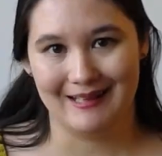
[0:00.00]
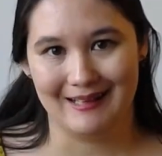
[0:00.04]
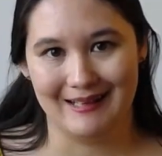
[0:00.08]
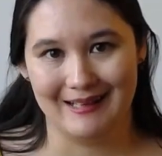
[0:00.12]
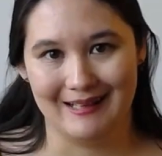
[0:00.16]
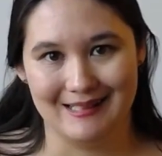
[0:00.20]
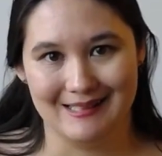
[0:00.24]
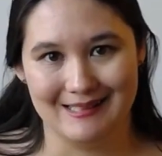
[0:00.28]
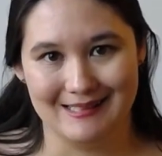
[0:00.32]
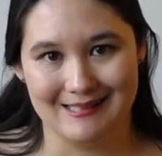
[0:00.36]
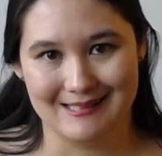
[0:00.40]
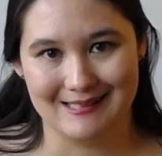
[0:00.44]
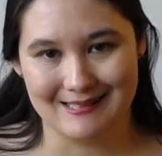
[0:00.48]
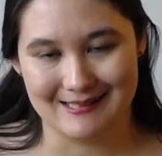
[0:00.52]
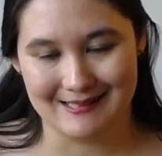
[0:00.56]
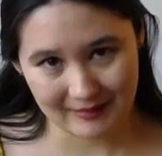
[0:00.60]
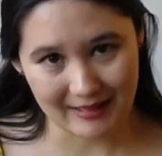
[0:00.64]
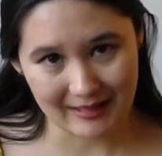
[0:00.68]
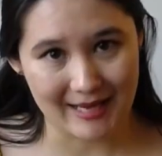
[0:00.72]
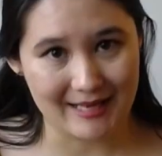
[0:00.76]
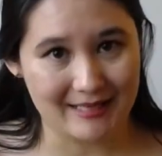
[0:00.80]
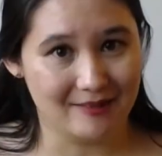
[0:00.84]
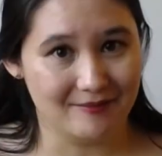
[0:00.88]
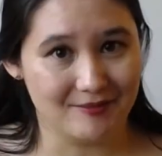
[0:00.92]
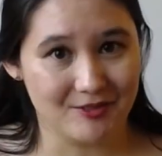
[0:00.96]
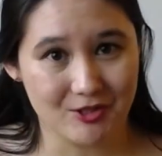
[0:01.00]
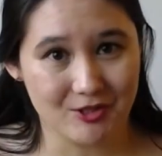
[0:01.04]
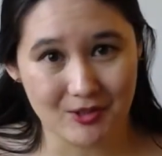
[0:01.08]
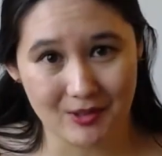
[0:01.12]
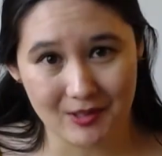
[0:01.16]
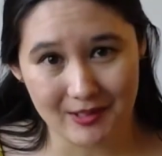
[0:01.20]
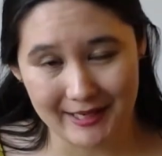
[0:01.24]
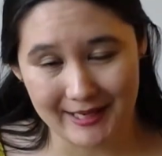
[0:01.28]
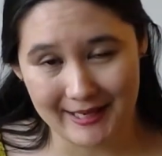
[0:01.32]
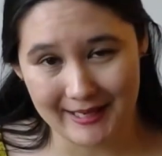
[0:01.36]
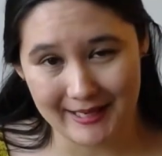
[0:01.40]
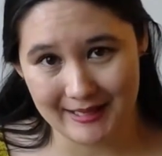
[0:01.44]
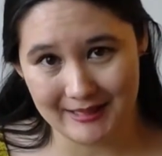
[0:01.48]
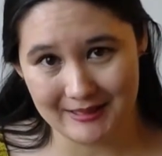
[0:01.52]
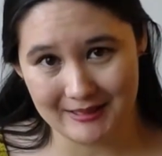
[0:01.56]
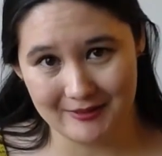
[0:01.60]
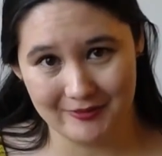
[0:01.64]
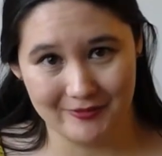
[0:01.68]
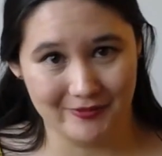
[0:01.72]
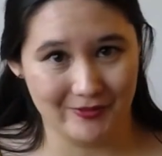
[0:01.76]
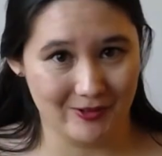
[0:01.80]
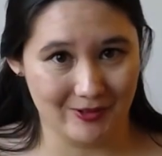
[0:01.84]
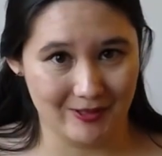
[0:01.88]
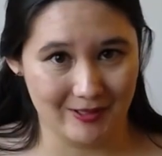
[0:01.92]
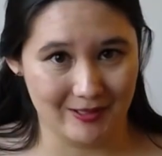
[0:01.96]
is kind of shorthand
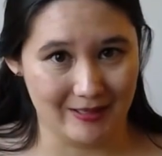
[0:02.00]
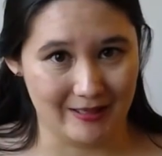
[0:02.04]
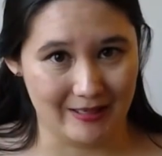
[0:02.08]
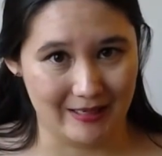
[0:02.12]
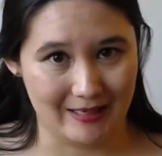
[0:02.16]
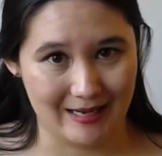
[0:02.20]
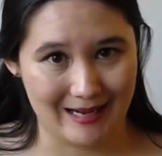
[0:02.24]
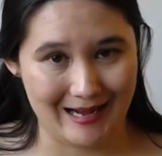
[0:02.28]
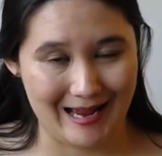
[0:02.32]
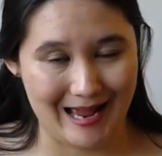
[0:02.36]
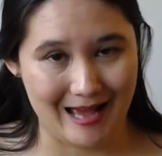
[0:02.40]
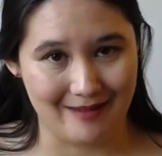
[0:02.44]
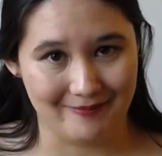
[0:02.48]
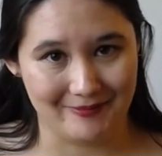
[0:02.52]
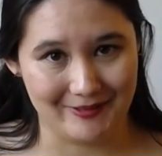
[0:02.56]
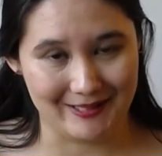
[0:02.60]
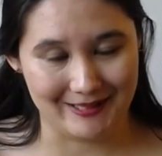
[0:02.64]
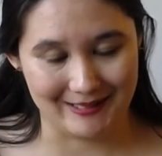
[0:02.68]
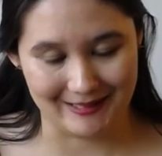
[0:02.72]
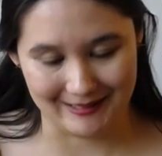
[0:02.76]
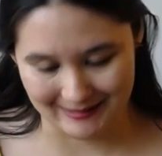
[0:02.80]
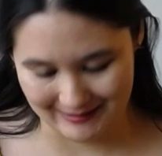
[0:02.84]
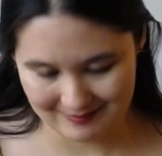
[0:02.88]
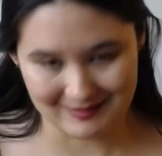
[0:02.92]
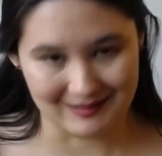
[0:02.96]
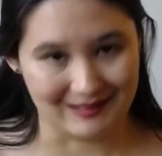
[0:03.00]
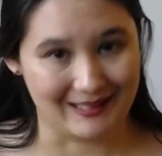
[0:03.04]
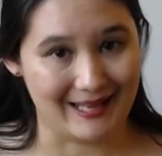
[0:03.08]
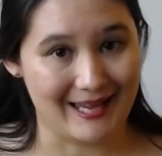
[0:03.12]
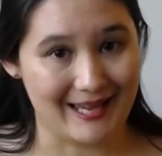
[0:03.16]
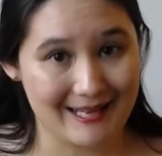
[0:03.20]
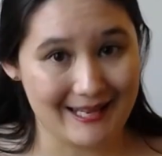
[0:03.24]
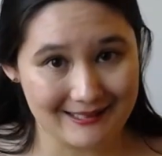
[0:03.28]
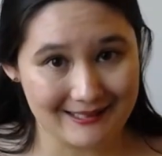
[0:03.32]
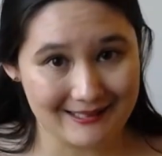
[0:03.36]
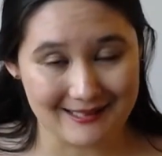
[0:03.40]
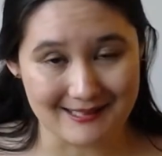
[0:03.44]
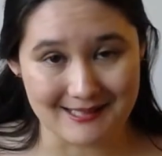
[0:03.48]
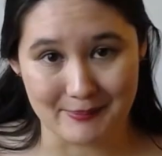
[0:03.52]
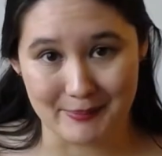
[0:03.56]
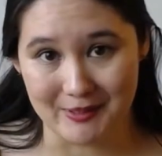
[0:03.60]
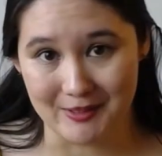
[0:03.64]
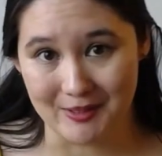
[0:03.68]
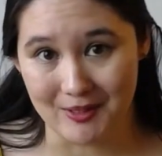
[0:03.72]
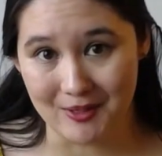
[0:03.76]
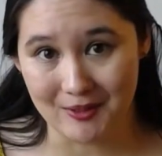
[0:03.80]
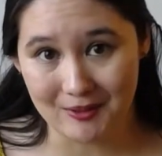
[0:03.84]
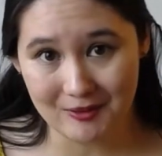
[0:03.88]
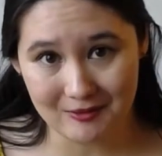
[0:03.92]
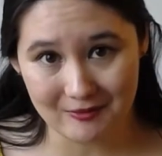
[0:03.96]
for having land that's been
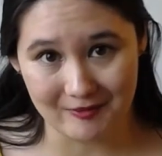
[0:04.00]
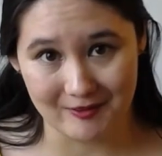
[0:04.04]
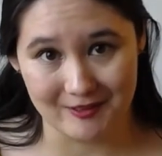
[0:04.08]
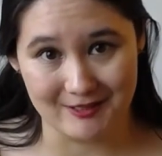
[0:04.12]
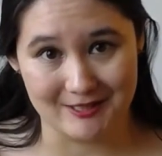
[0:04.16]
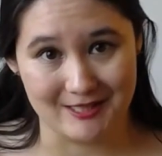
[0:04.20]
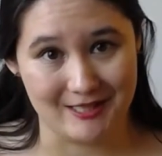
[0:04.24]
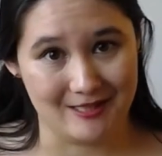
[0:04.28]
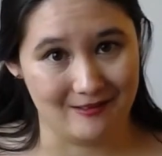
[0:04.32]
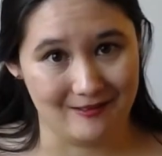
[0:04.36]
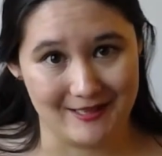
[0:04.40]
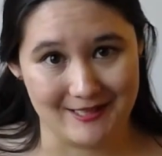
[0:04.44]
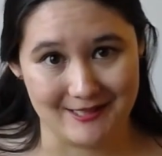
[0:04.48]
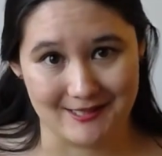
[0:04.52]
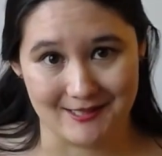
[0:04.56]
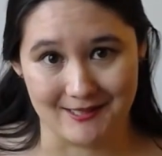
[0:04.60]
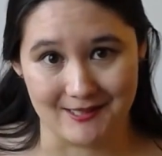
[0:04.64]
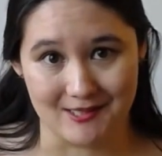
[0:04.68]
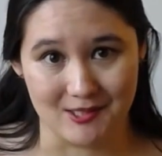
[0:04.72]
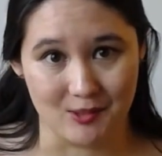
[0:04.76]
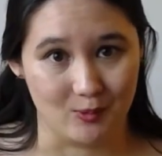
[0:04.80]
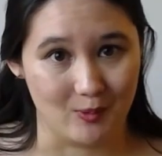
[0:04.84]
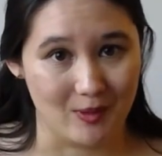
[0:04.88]
owned for generations,